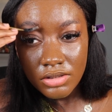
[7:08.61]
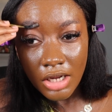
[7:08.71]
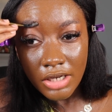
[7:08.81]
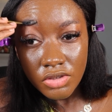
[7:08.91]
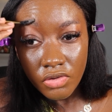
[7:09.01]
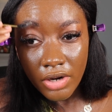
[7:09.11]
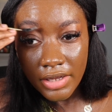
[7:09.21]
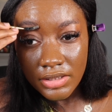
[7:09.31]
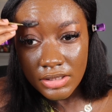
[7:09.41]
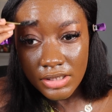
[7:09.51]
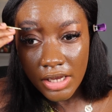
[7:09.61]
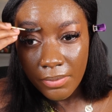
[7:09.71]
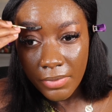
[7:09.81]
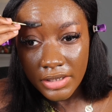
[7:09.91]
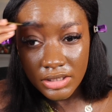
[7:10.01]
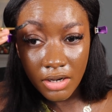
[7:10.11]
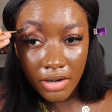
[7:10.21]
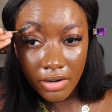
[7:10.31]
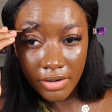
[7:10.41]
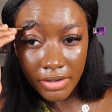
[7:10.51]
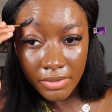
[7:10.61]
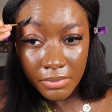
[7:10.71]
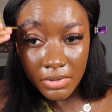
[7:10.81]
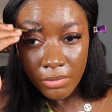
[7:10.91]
so I try to take my time